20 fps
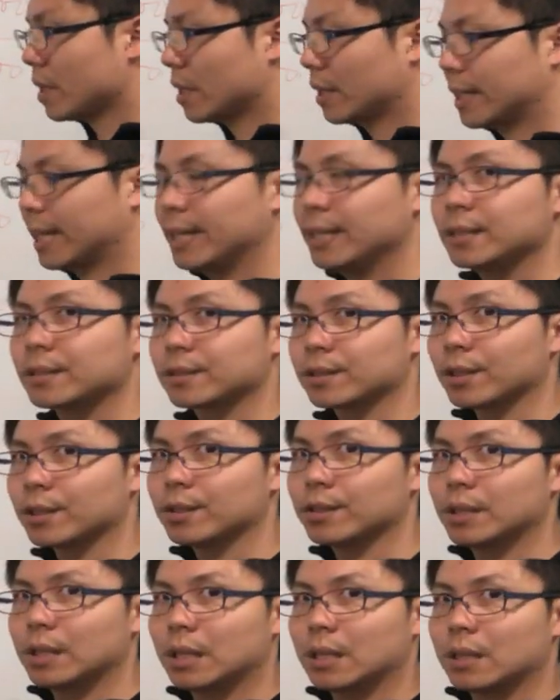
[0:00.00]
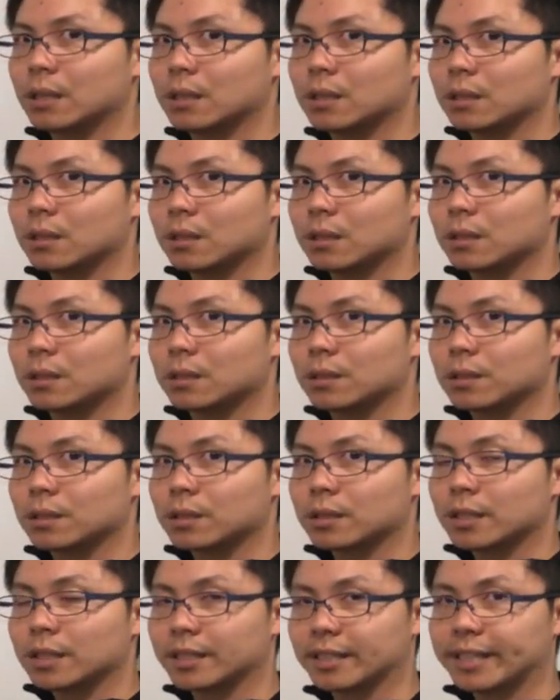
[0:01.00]
Okay, so
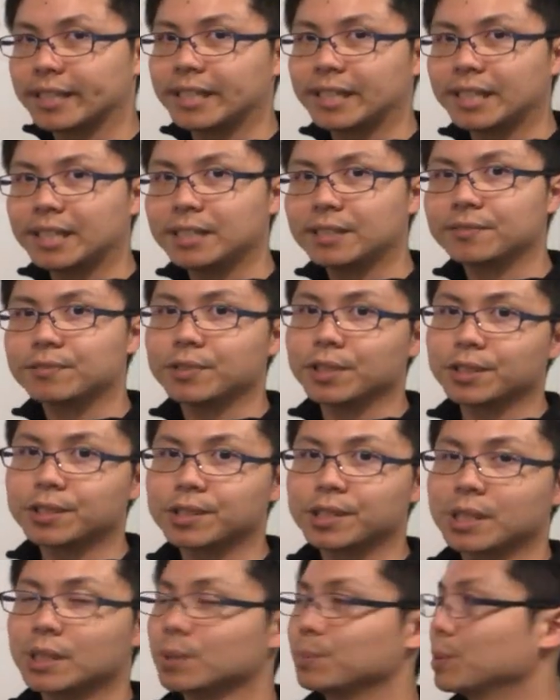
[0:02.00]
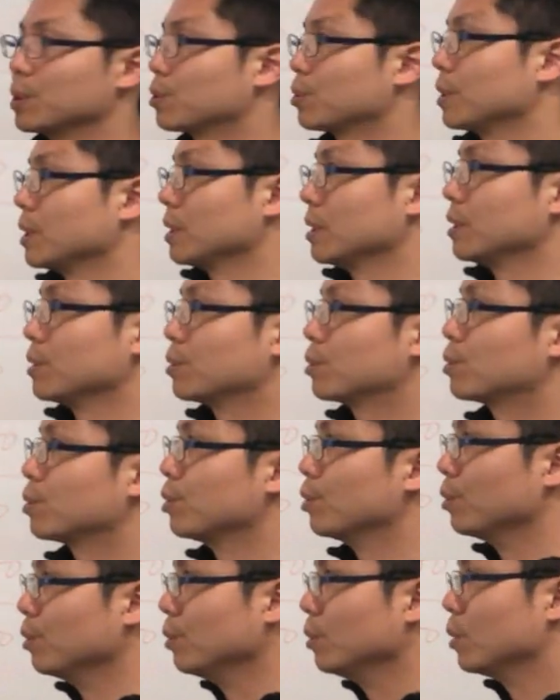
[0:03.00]
a key differentiator between these
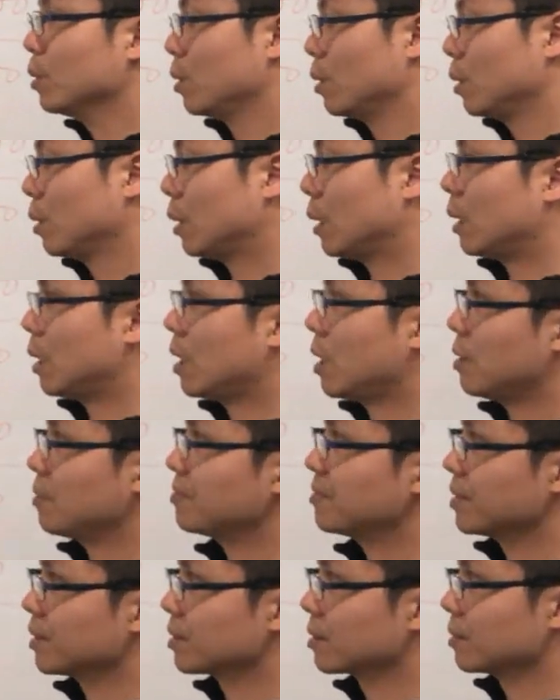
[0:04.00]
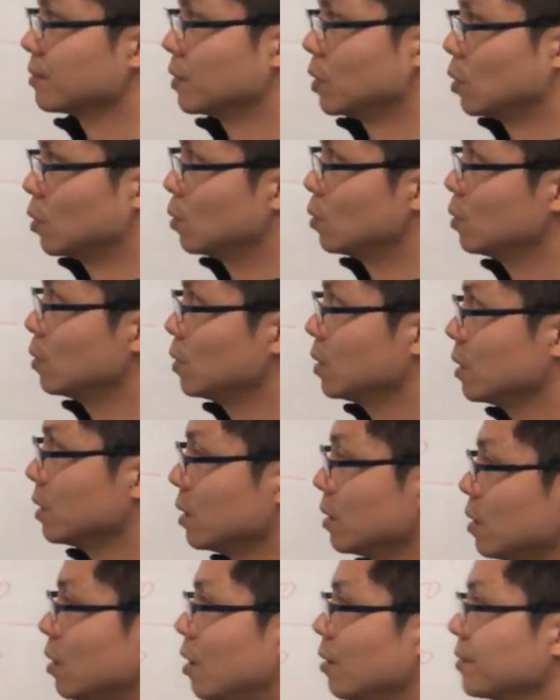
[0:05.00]
two, first of all,
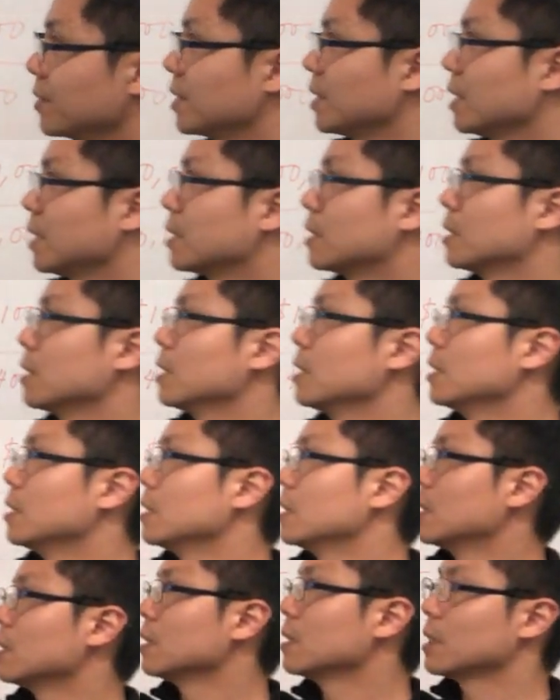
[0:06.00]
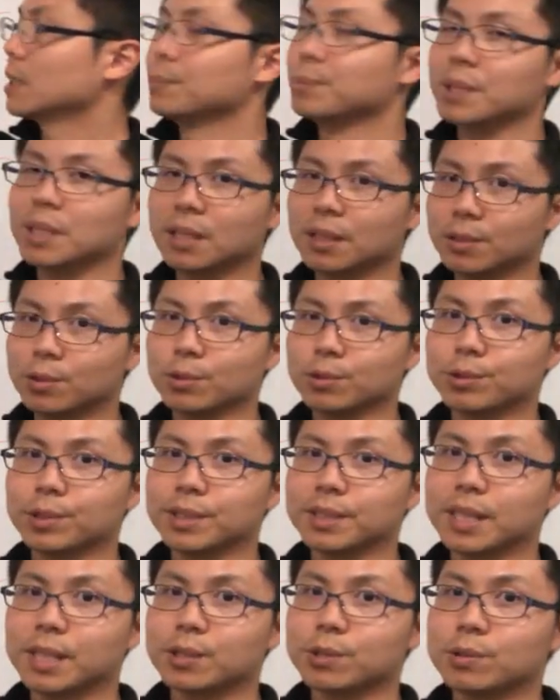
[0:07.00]
offset can be linked to a
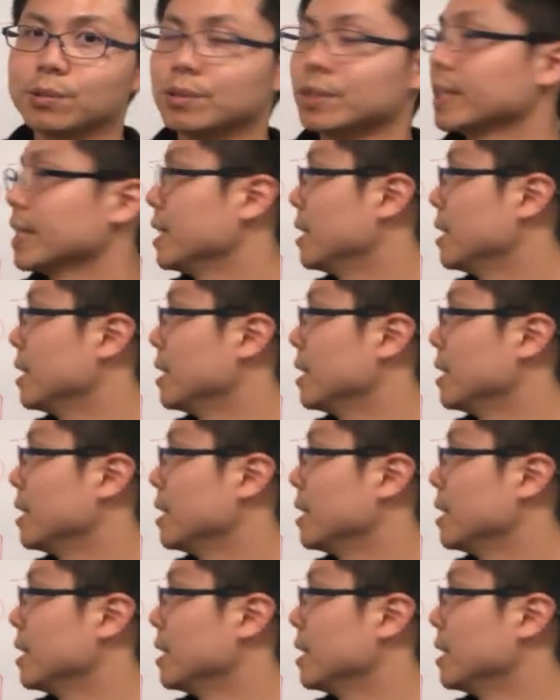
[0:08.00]
transactional